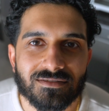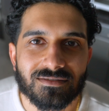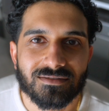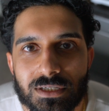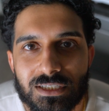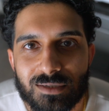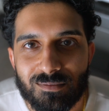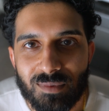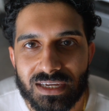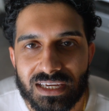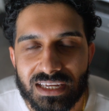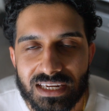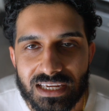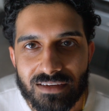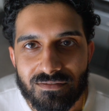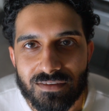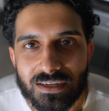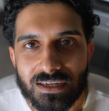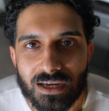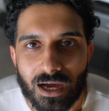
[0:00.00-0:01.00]
but to make it
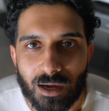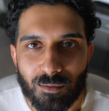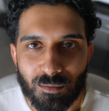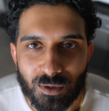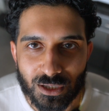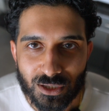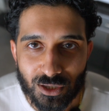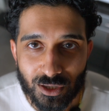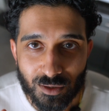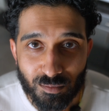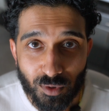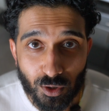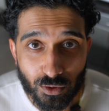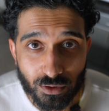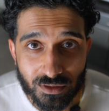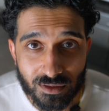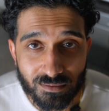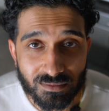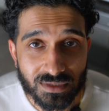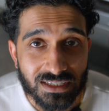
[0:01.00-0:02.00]
even, I'm gonna cook both
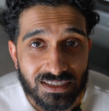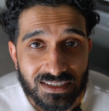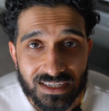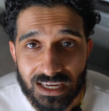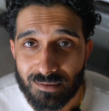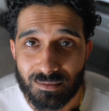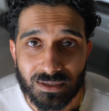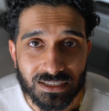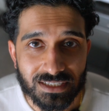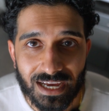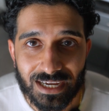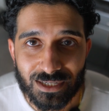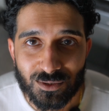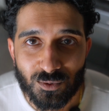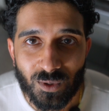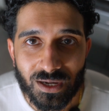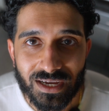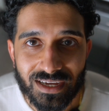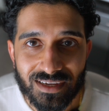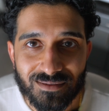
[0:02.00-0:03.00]
of them the same exact
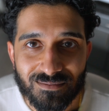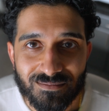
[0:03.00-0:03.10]
way.